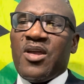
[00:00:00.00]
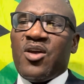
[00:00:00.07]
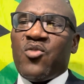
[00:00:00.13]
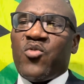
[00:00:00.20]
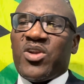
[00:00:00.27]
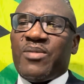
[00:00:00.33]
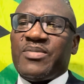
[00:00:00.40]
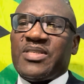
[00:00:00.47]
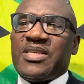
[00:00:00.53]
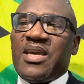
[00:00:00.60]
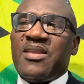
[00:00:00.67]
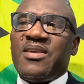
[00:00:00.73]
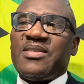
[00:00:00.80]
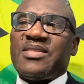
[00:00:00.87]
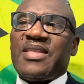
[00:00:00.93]
What I'm
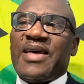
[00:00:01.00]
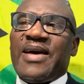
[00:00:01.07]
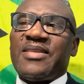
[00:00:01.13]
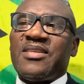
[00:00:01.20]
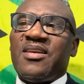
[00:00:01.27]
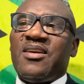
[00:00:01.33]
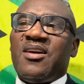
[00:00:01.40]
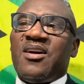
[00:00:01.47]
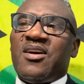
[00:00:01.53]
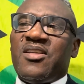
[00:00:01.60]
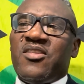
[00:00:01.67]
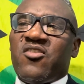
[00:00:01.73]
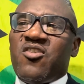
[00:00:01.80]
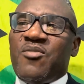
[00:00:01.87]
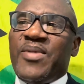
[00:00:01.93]
saying is that
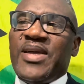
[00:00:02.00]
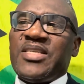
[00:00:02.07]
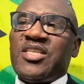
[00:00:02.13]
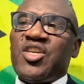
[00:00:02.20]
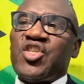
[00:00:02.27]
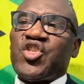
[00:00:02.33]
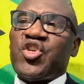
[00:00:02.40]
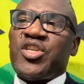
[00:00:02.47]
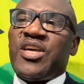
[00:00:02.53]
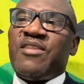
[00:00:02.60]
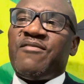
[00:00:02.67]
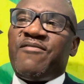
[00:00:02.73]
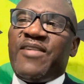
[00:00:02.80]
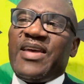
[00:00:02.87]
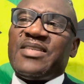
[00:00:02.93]
the government should
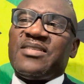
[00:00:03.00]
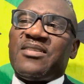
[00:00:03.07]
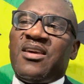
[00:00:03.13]
invest